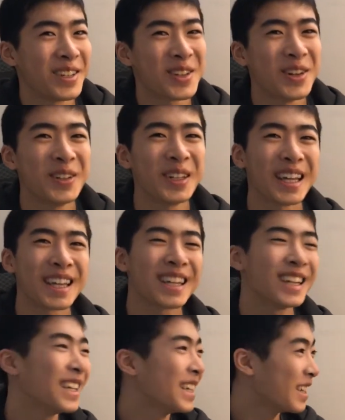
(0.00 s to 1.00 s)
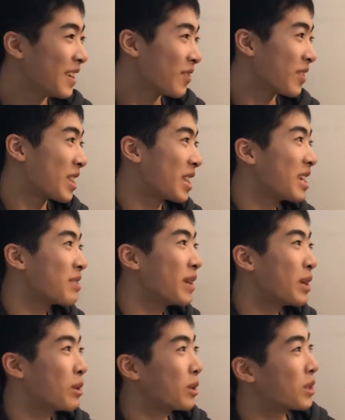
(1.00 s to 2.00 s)
So like, this
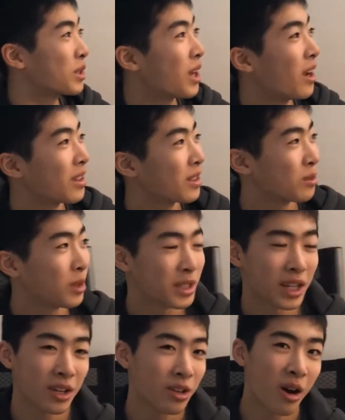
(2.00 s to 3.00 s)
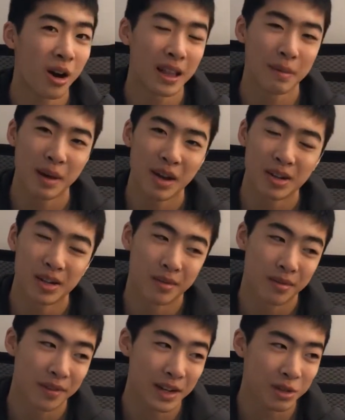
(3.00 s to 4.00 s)
video will tell you all
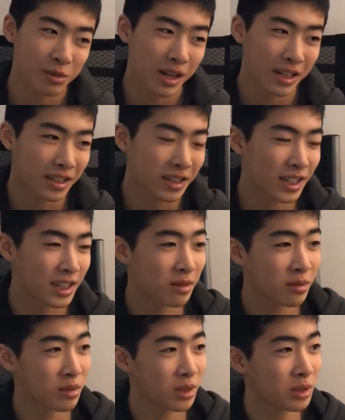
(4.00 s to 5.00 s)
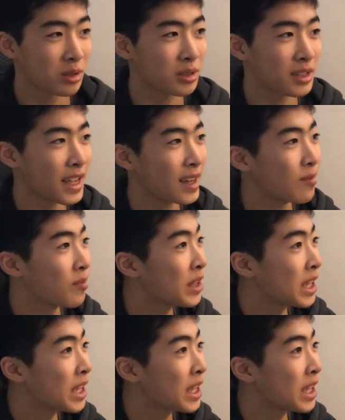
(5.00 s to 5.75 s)
about freshwater cleanup crews, and